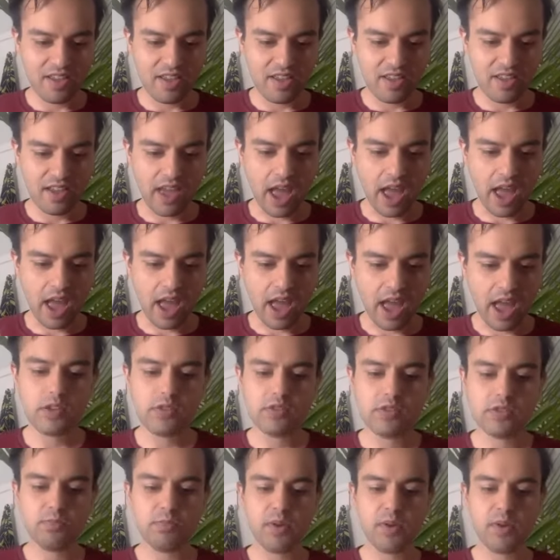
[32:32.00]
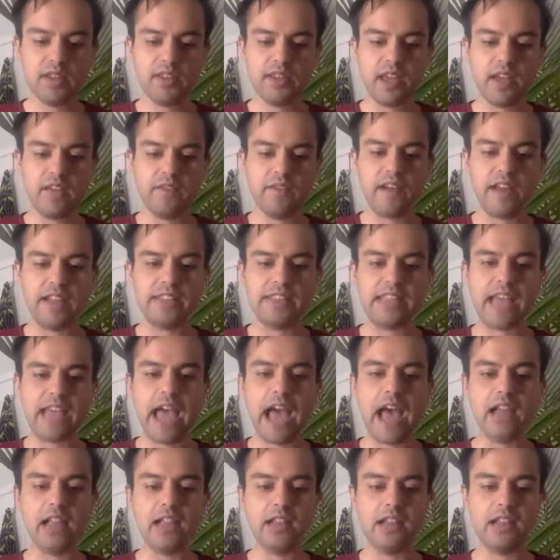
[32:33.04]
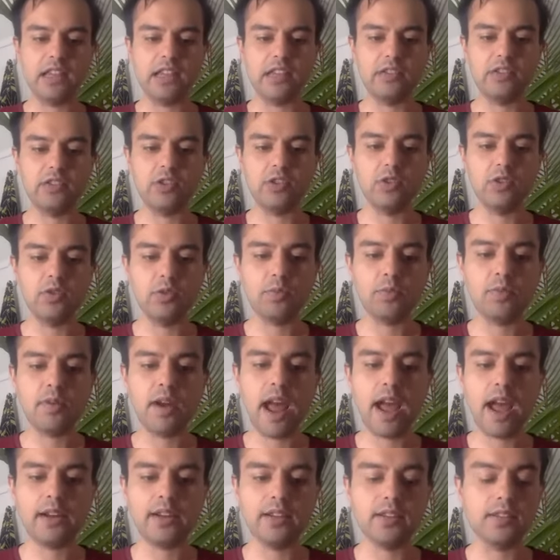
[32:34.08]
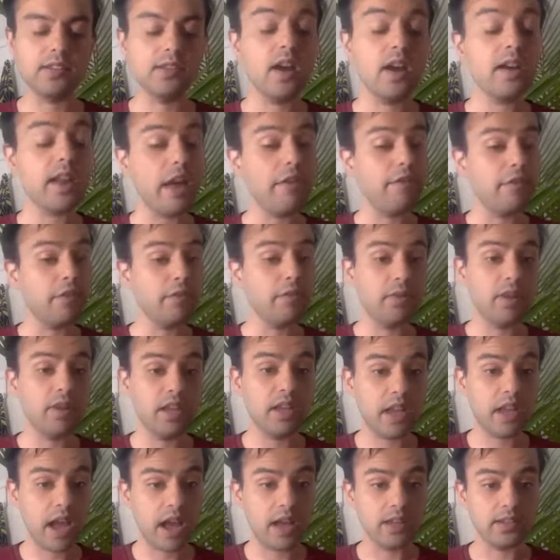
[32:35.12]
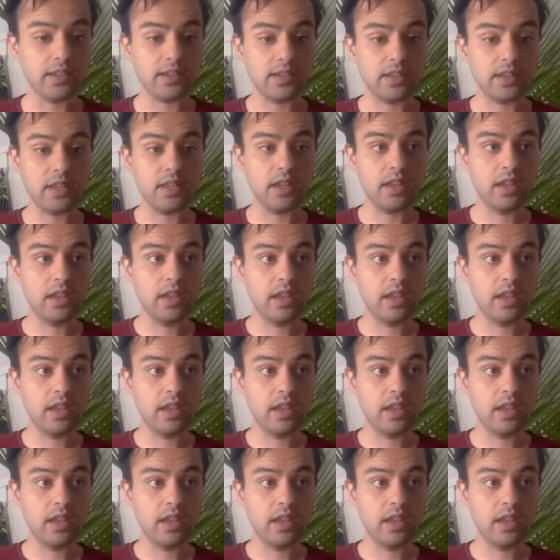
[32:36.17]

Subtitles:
how do you bring that vitality into your practice? Not everybody has the